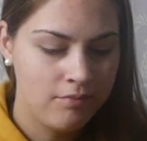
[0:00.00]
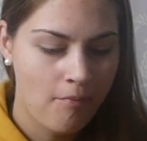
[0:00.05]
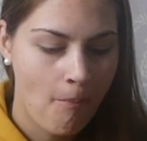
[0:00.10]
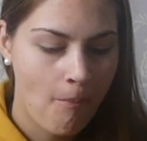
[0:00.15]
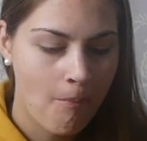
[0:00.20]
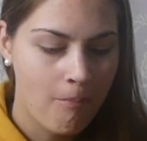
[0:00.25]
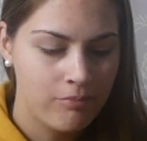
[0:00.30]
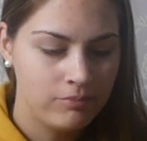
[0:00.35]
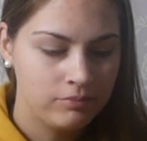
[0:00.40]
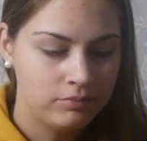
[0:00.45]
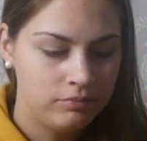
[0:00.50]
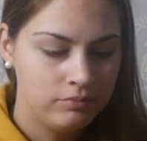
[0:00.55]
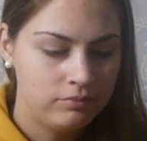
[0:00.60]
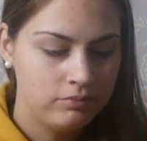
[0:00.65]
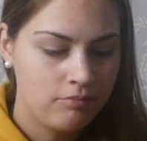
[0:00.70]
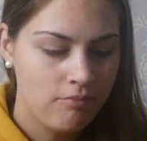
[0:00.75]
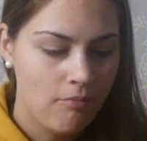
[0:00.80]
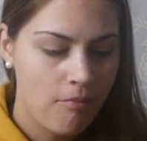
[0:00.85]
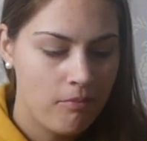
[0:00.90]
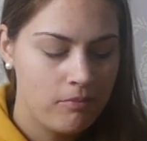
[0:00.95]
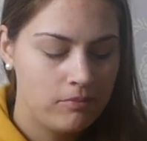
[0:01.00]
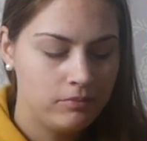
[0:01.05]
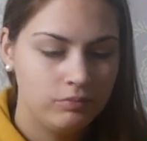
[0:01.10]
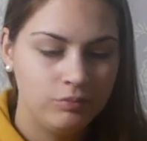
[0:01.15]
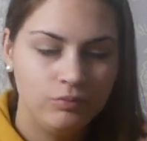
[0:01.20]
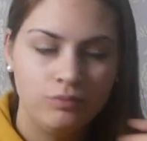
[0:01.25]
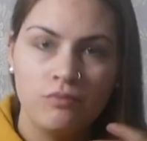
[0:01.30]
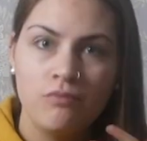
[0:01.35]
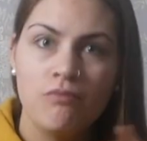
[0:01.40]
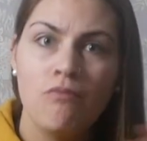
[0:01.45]

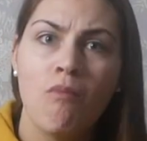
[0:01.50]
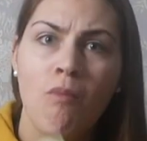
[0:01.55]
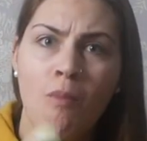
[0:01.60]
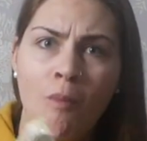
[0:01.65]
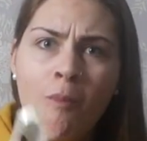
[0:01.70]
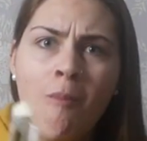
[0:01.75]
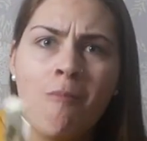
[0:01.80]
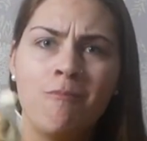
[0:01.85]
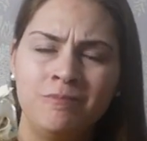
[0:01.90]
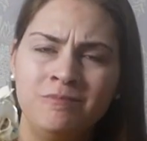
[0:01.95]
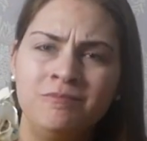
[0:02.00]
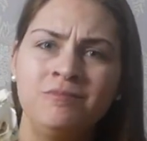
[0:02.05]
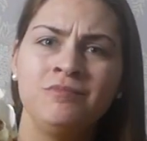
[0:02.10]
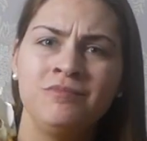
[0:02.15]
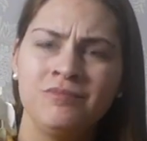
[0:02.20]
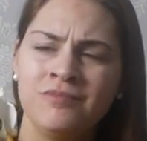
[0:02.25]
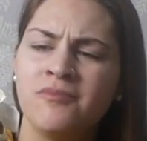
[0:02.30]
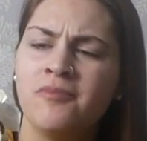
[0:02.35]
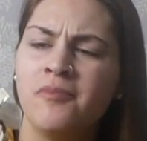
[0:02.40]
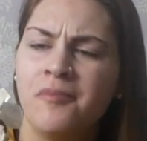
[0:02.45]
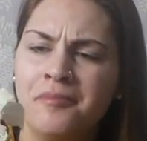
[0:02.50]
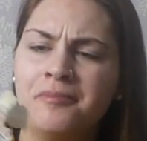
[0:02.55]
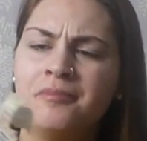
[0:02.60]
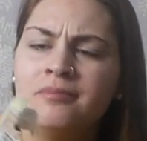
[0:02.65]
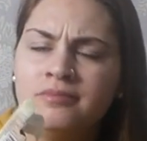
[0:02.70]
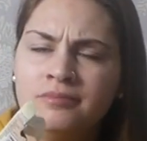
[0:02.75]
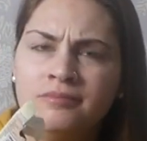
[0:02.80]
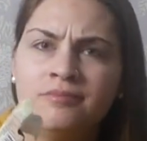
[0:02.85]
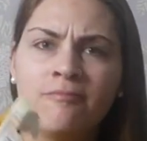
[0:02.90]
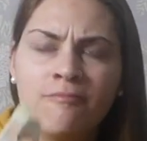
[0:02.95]

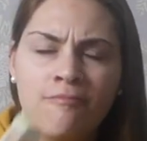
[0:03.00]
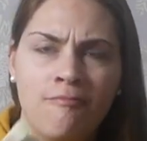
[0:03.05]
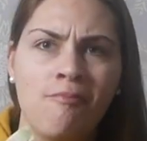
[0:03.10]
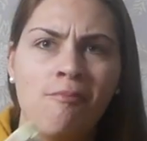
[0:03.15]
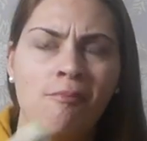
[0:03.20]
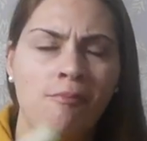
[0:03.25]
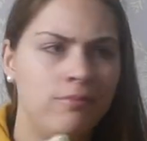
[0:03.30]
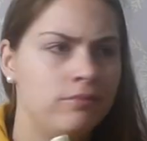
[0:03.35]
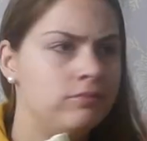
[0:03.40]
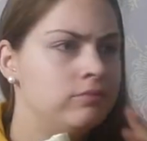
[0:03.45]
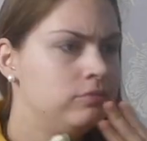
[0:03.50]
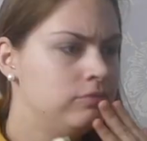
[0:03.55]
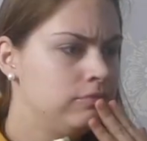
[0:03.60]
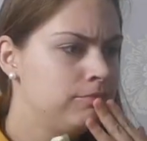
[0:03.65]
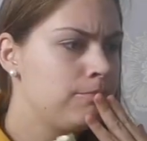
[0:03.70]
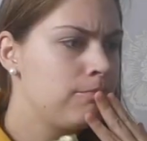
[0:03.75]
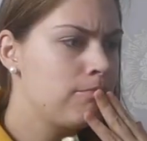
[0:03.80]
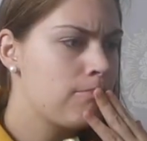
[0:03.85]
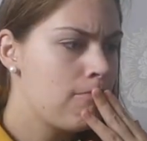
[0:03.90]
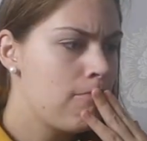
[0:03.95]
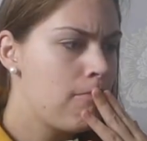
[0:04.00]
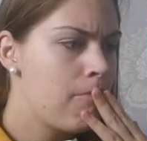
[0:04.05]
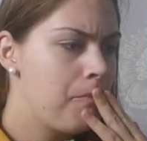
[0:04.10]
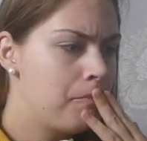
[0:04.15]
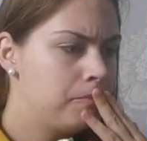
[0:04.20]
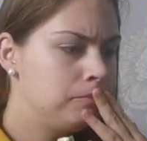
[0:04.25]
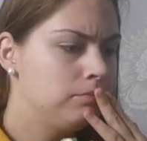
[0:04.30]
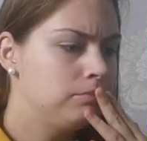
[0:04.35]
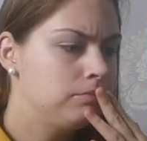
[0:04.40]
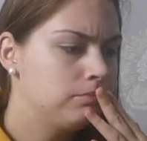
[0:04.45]

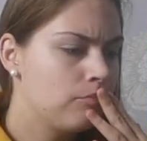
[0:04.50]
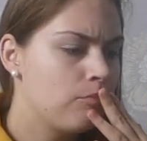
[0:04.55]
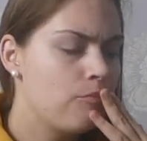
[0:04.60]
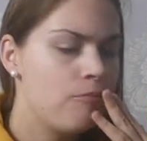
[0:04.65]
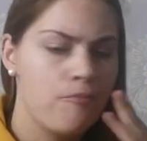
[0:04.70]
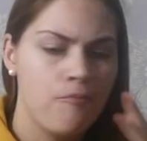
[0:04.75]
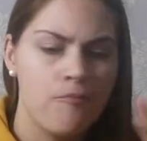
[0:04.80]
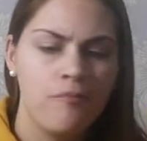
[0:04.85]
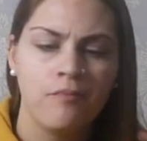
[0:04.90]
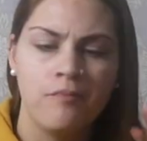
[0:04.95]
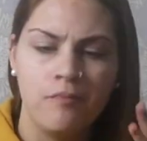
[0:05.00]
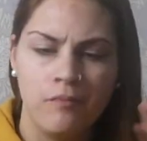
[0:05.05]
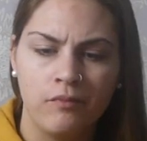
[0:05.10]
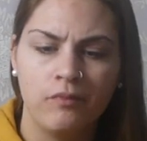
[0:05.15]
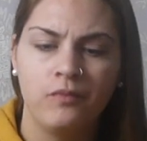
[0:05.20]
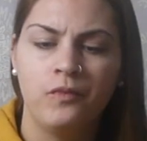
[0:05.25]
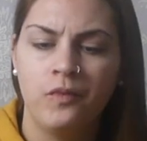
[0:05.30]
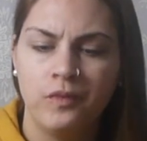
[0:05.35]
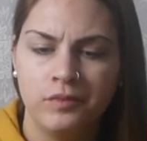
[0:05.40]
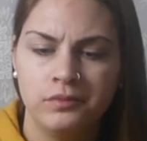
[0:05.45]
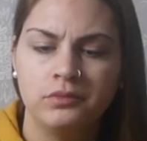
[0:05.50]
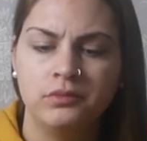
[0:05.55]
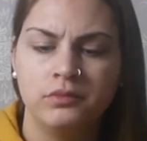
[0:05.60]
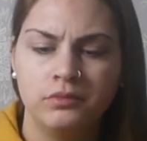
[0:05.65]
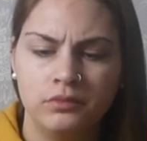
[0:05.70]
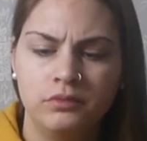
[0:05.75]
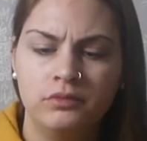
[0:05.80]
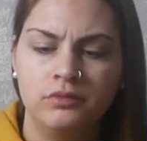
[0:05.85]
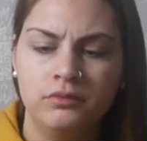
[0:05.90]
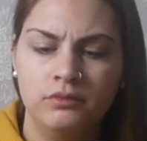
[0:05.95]

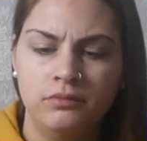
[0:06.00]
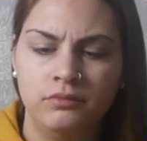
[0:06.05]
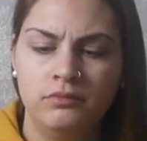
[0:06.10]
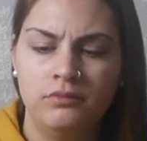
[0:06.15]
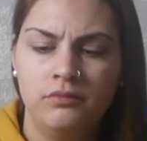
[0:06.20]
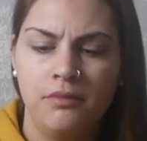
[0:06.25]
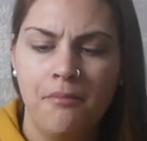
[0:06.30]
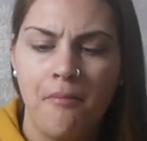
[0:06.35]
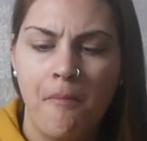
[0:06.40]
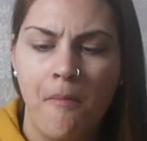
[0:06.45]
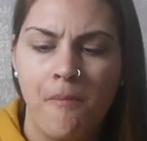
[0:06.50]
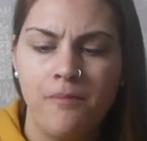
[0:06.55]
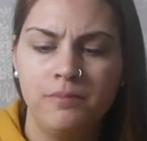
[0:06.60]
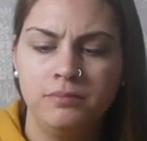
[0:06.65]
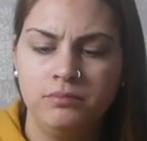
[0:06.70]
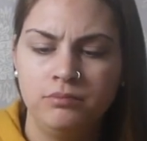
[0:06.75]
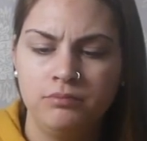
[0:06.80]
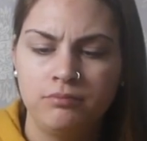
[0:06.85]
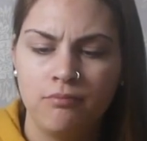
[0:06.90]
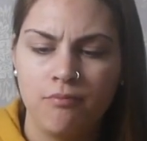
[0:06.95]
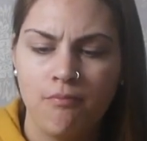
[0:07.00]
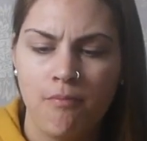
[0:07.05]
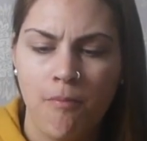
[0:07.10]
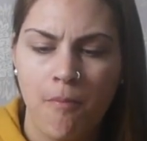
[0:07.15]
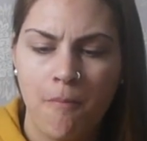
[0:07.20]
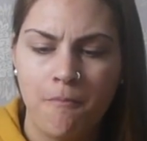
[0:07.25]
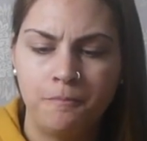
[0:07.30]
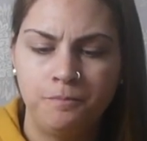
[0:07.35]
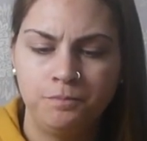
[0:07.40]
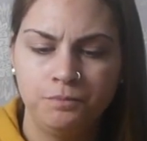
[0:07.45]

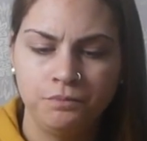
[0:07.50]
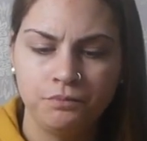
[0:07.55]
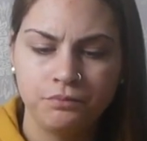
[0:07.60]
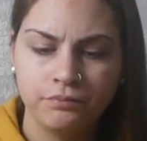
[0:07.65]
Nothing is said.